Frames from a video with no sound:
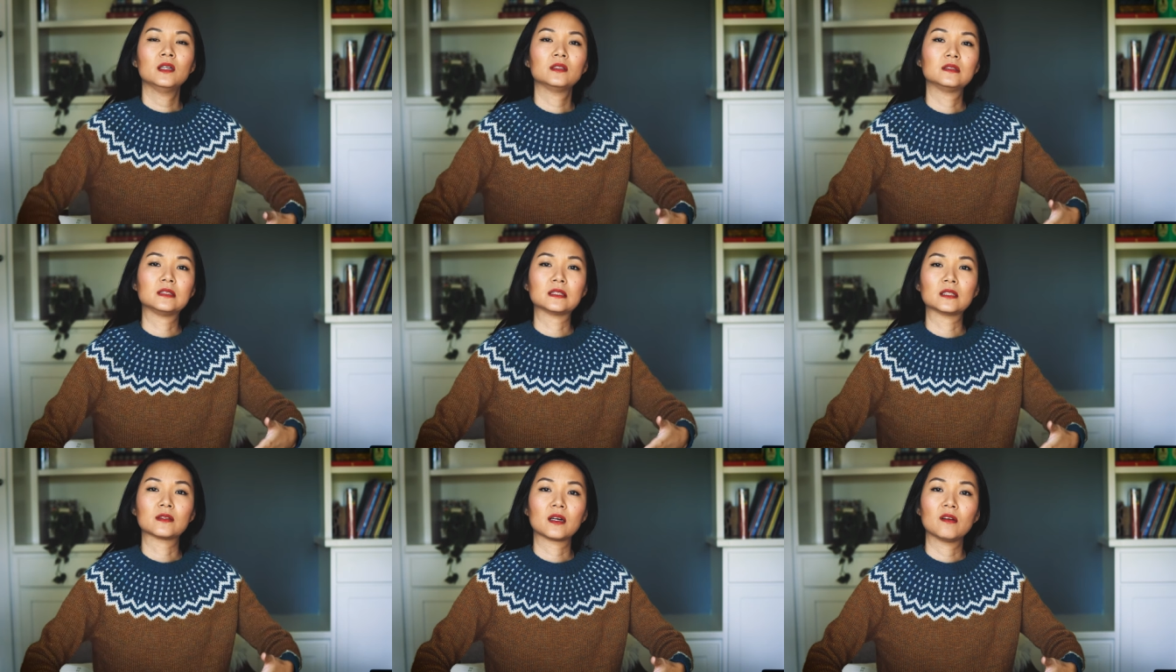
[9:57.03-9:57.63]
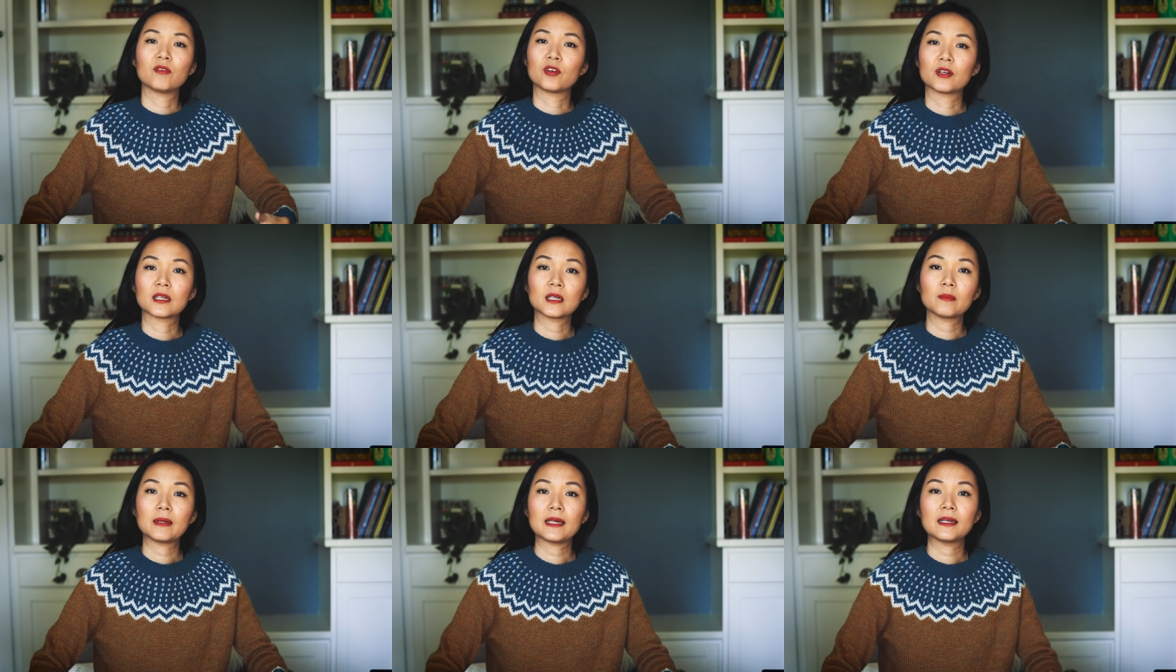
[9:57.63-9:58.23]
to still cover your
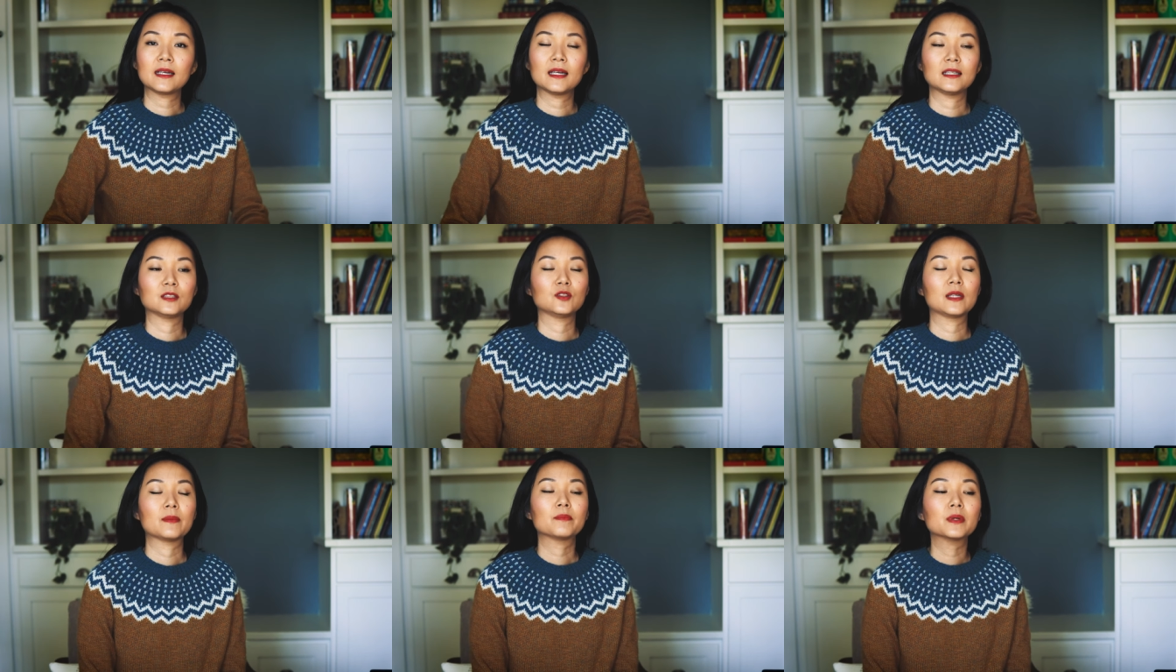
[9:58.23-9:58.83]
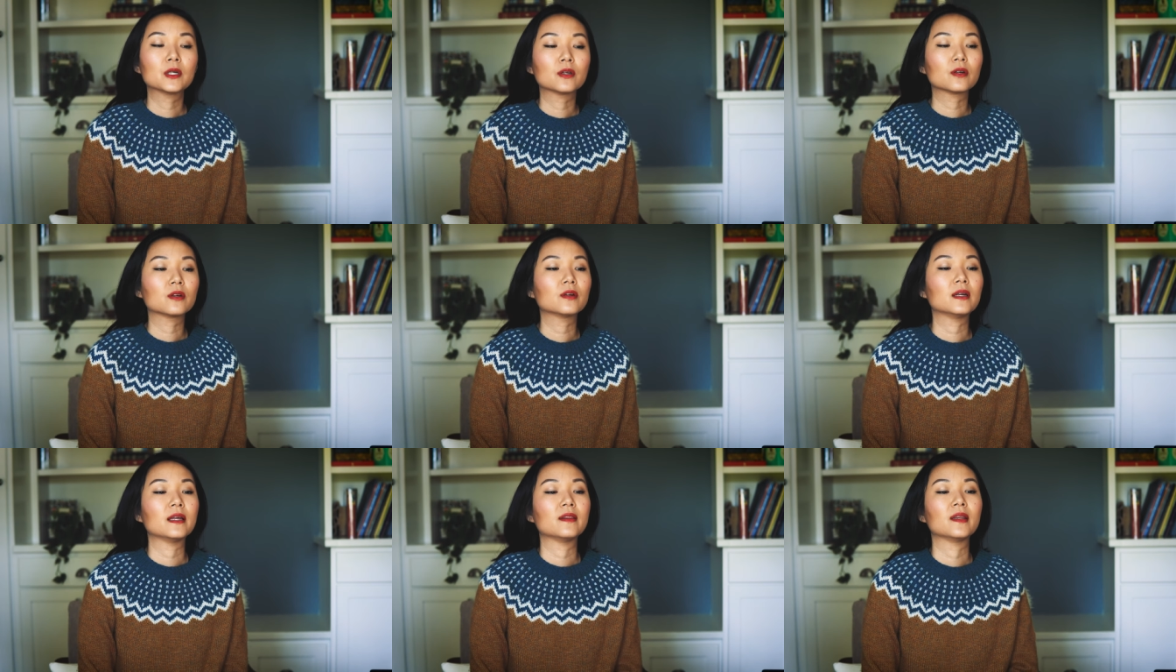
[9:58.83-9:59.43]
tummy as you get
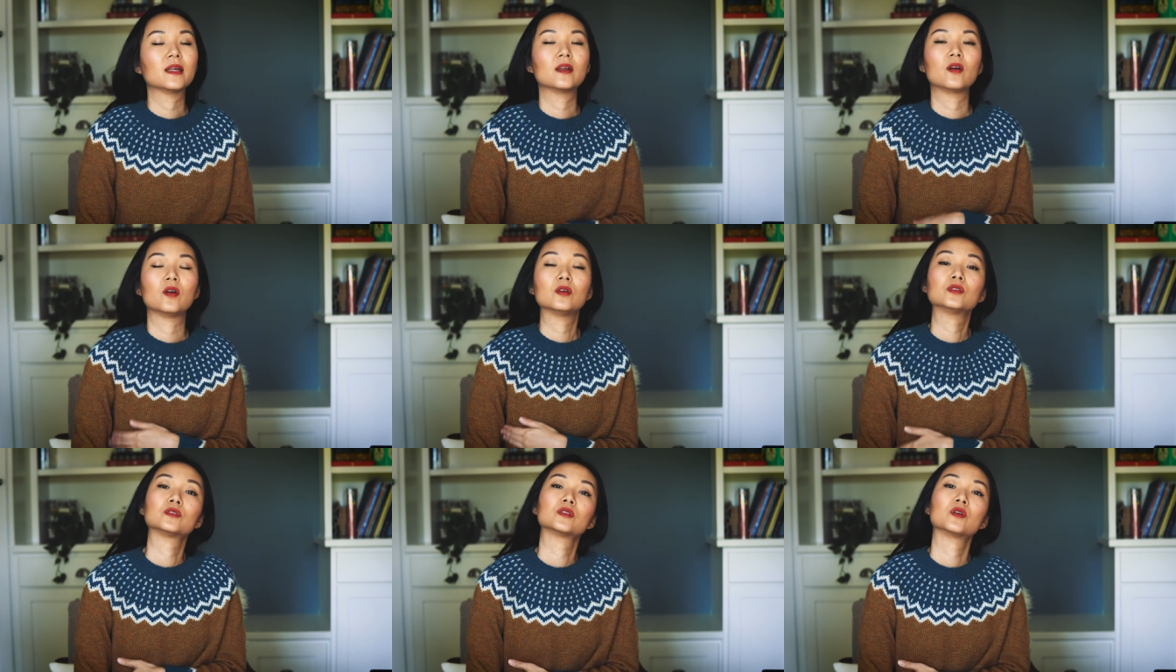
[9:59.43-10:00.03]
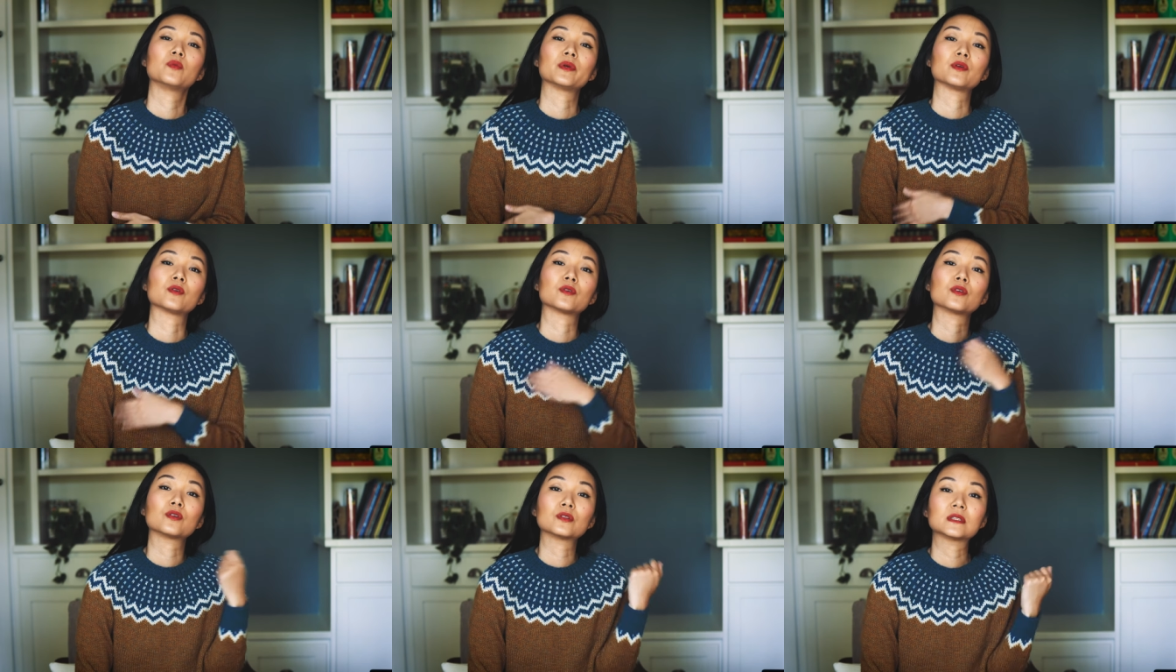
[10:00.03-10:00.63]
bigger and then also when you're
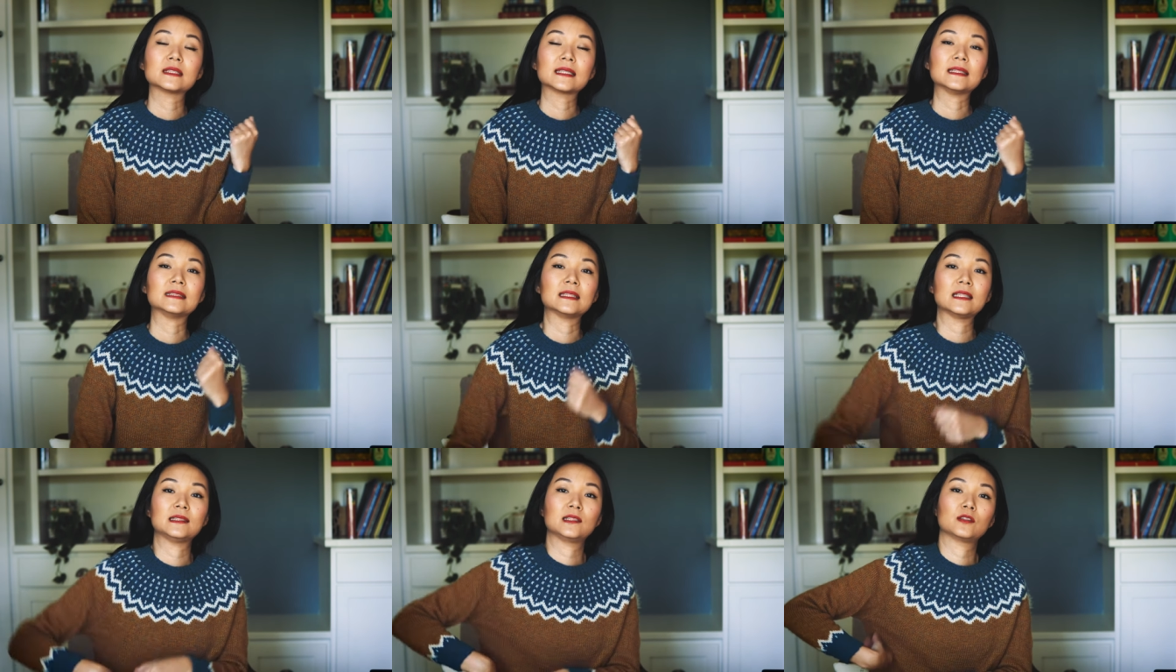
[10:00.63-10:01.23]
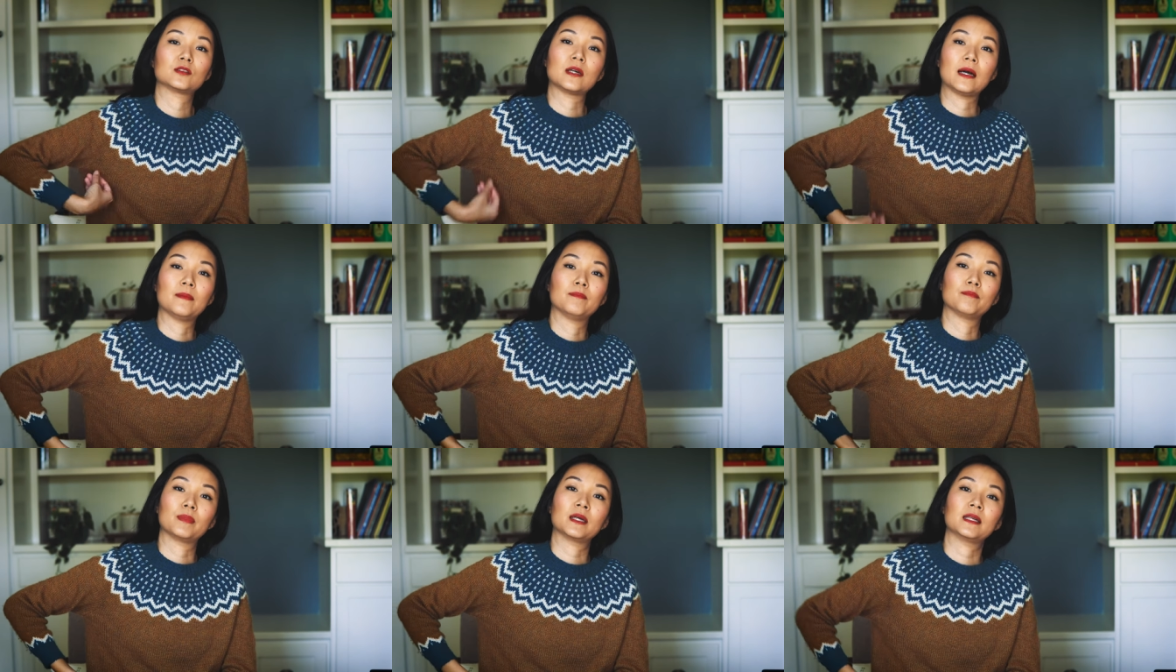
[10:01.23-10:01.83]
nursing it's easier to
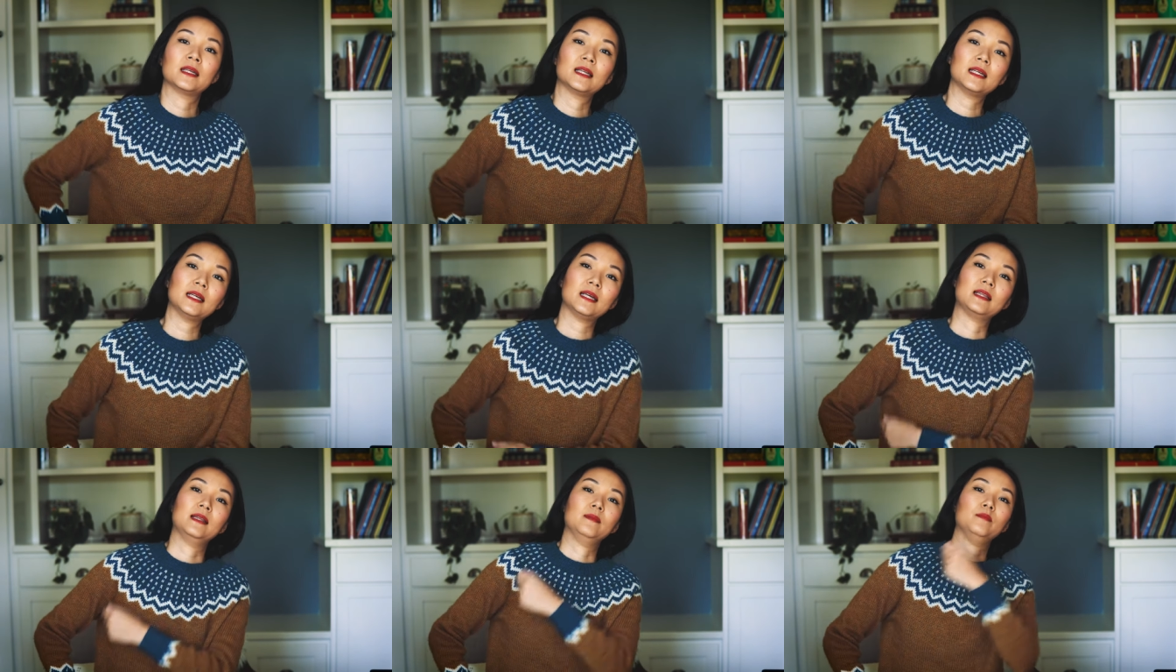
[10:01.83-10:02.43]
unbutton it and